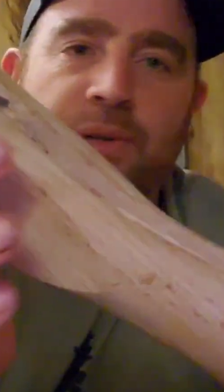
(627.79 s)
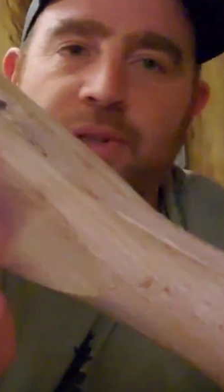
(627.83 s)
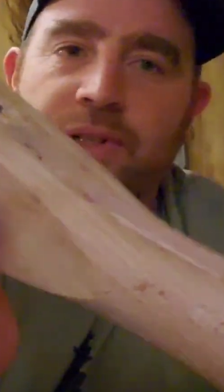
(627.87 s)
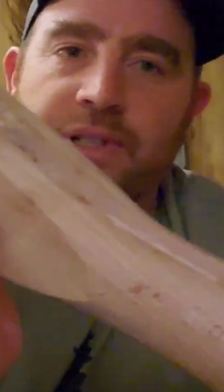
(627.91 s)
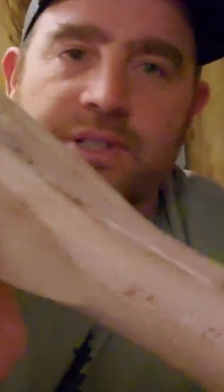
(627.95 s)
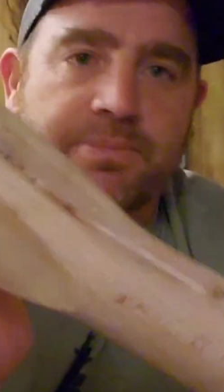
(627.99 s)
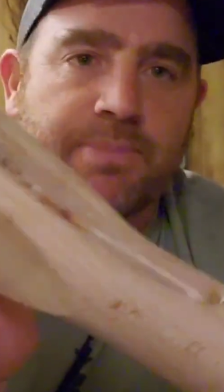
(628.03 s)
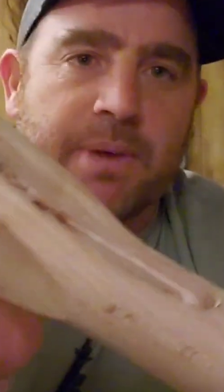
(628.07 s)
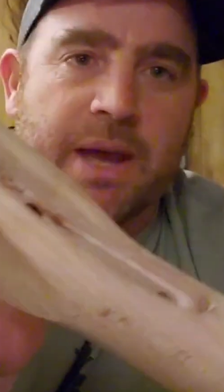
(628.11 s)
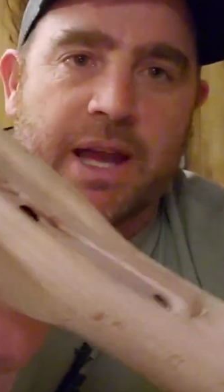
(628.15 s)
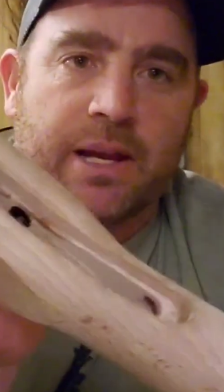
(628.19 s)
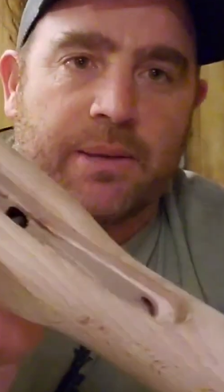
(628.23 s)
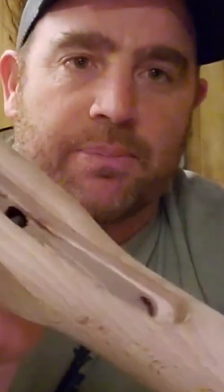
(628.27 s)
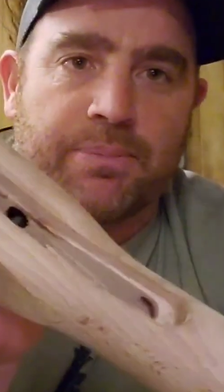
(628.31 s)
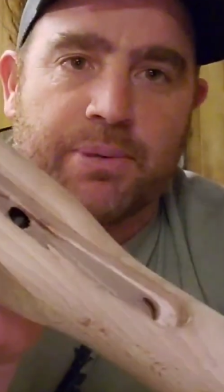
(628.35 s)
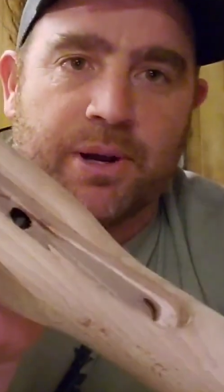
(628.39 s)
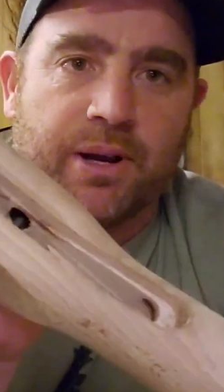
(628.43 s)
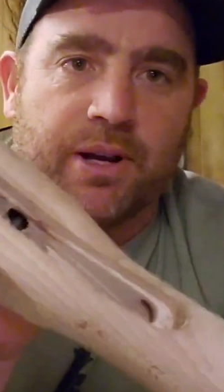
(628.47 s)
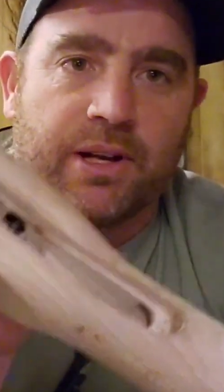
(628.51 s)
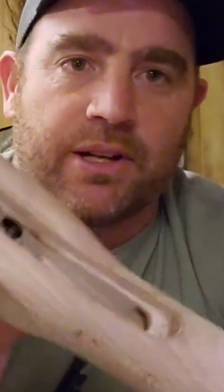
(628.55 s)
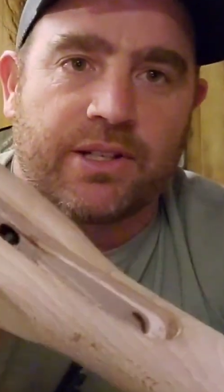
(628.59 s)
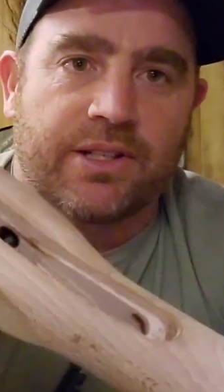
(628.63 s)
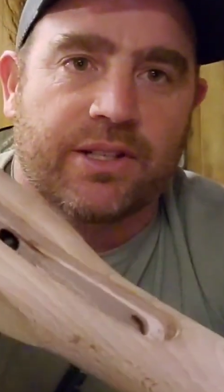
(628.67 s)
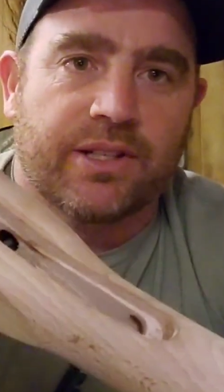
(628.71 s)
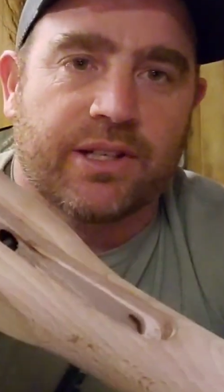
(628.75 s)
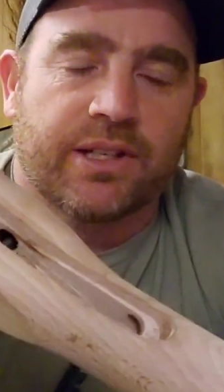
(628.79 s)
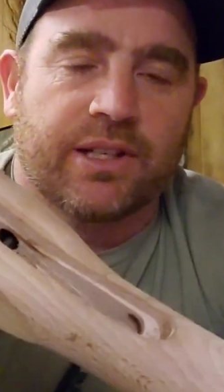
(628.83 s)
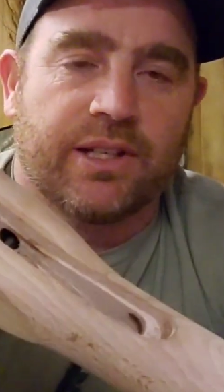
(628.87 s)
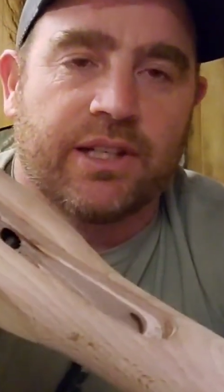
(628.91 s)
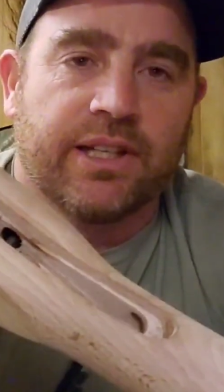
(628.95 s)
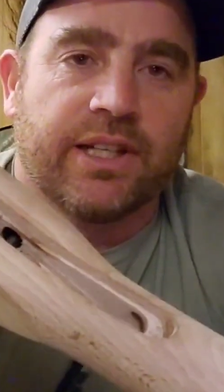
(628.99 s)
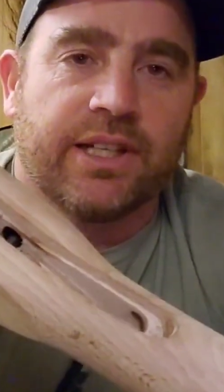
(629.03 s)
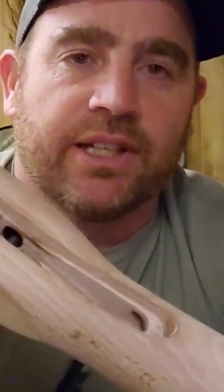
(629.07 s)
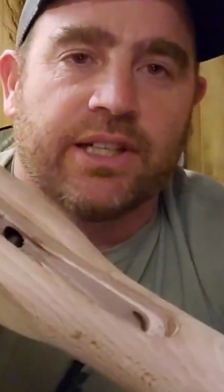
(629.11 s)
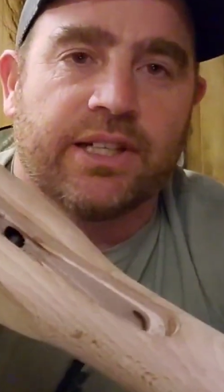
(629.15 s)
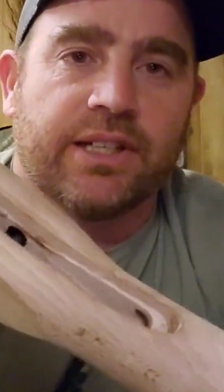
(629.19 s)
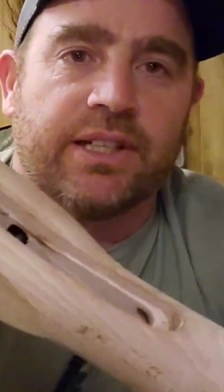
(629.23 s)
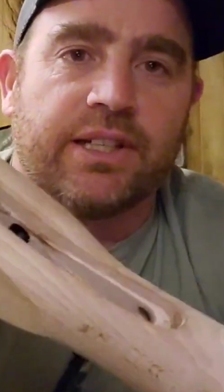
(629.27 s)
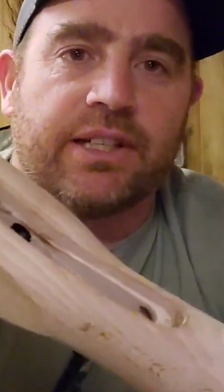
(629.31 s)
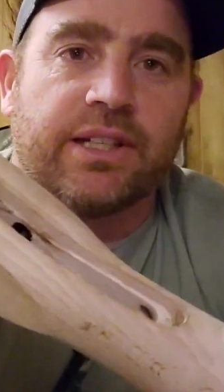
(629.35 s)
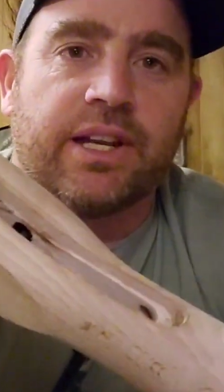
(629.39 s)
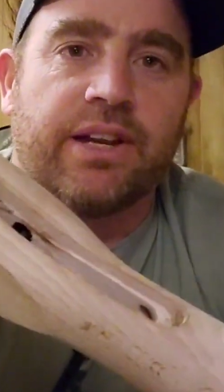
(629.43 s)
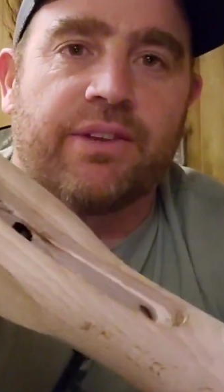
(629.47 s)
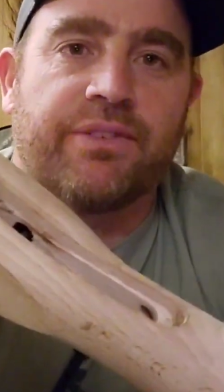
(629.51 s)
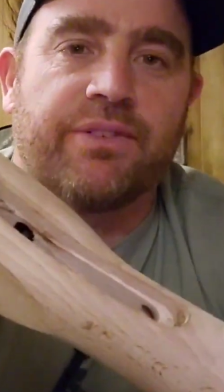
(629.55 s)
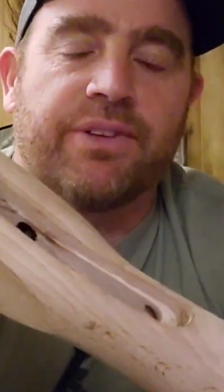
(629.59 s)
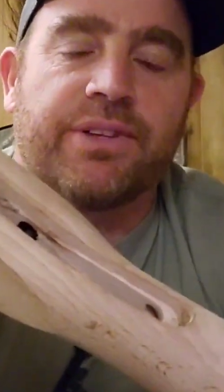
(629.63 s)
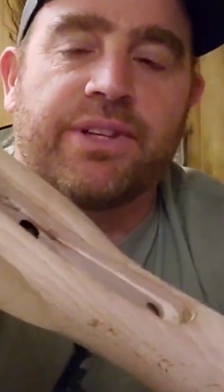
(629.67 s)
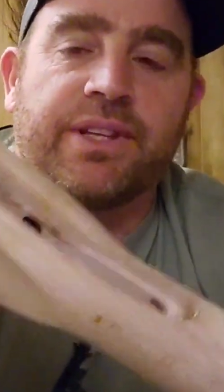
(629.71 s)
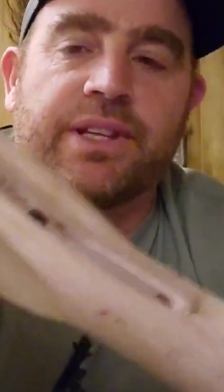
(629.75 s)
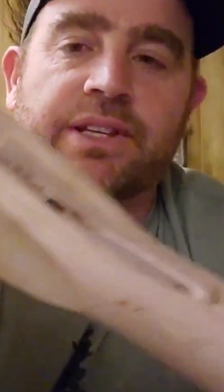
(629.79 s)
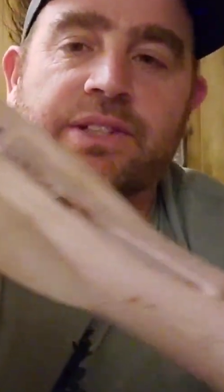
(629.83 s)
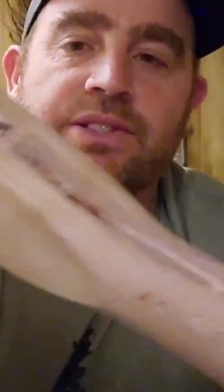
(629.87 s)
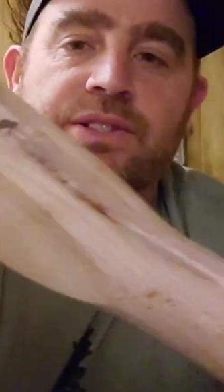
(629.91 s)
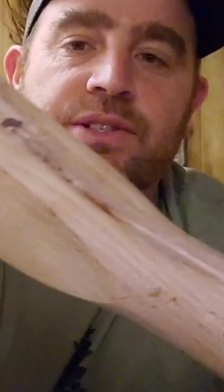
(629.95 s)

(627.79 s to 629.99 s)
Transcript: pull this back apart to clean it and everything.